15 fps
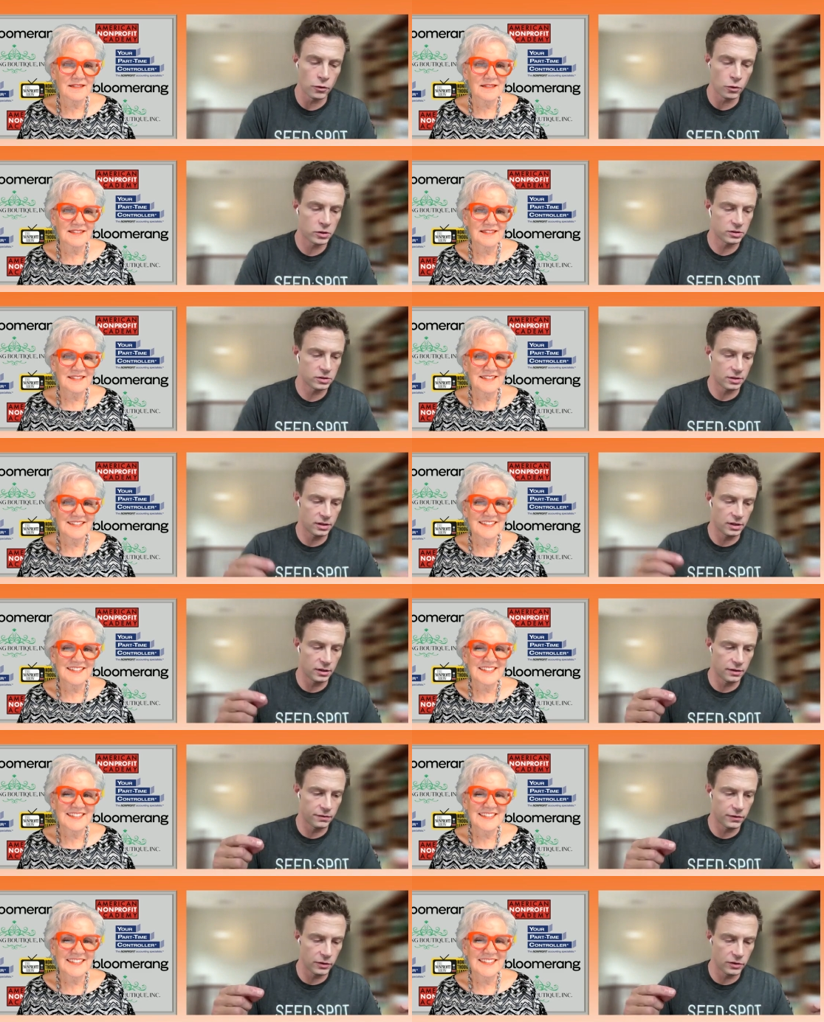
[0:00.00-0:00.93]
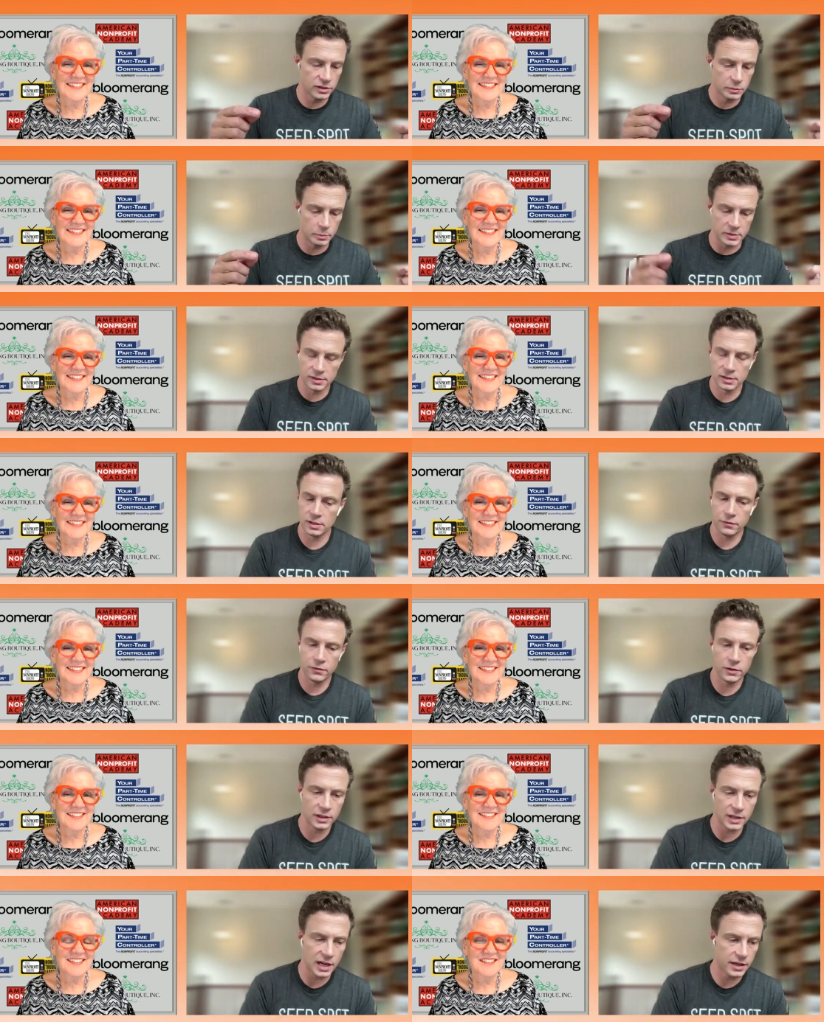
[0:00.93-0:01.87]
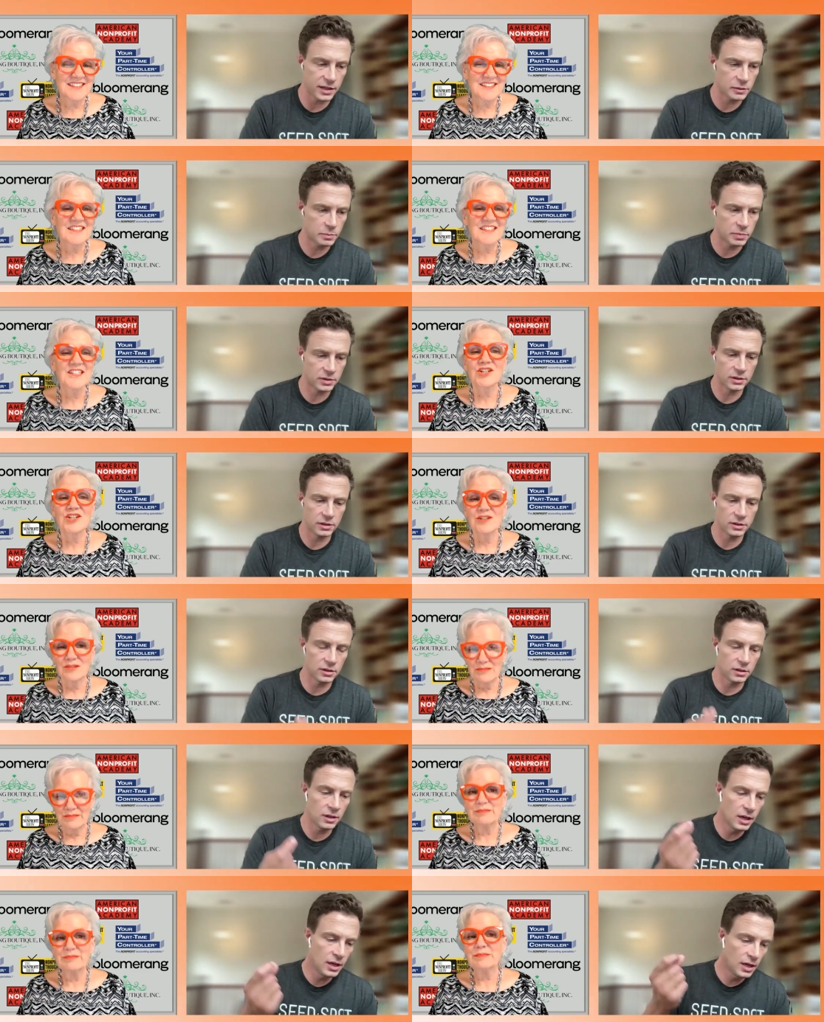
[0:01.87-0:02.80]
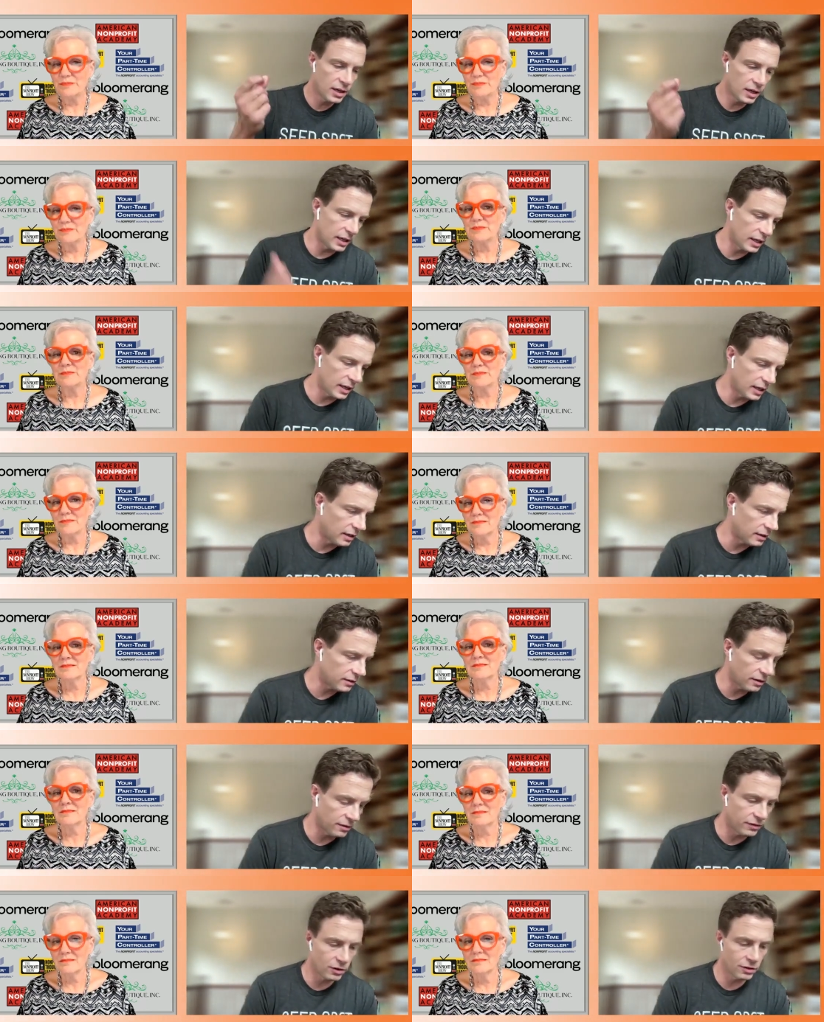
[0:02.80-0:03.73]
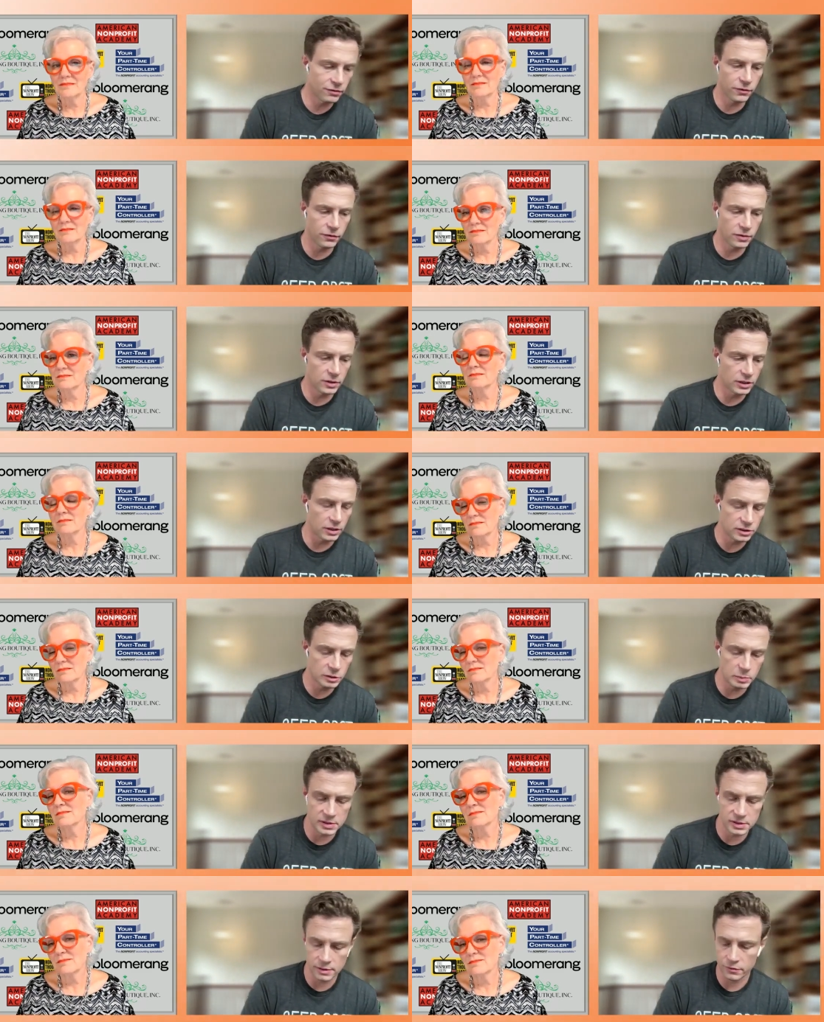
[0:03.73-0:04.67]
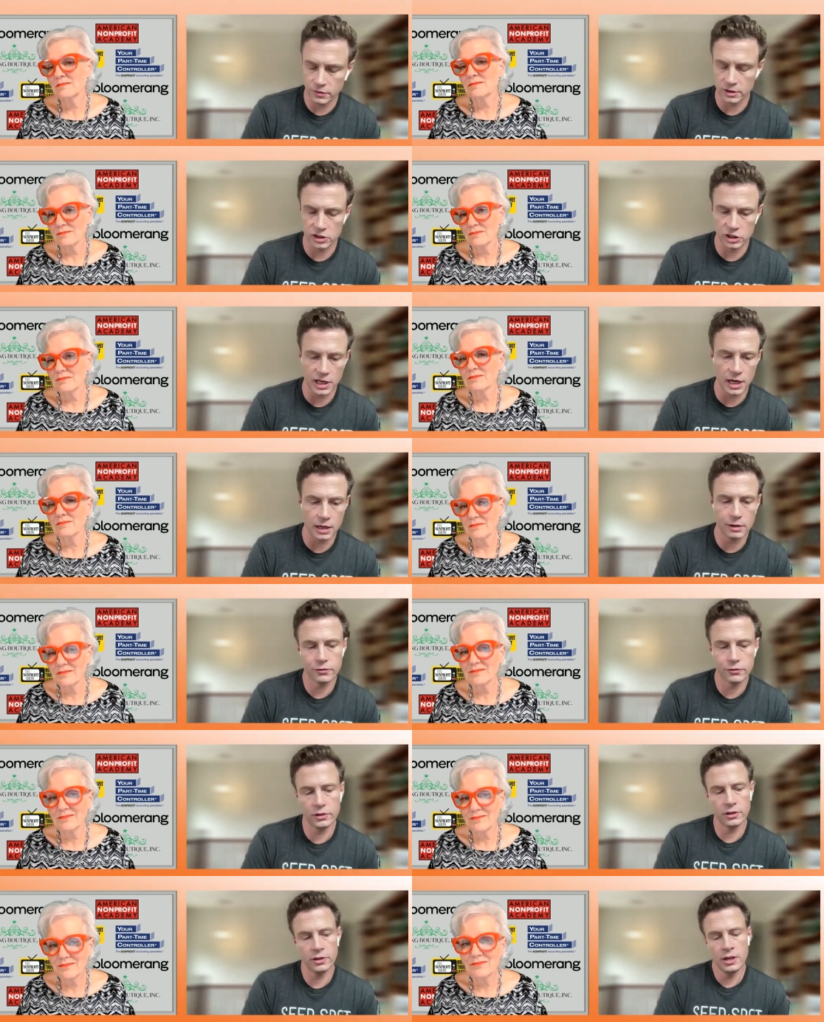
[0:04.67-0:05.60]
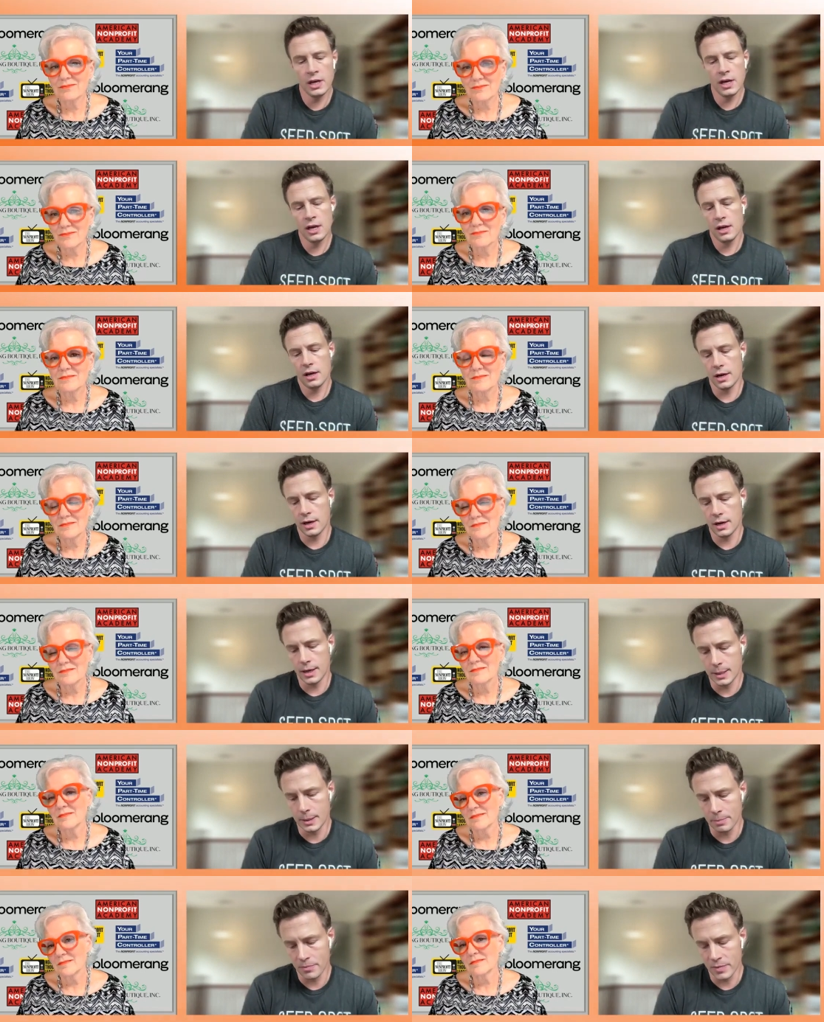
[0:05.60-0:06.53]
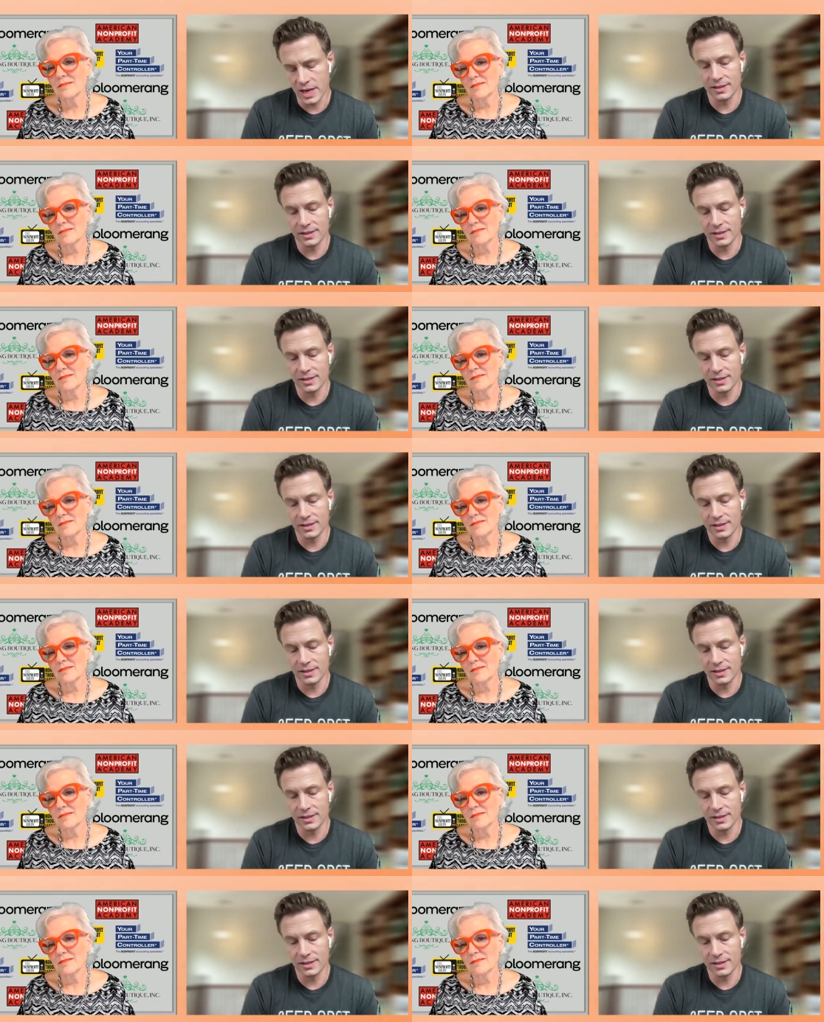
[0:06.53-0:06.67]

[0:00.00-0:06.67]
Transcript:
Speaker 1: focused on on a very specific ISP and a very you know specific geography um,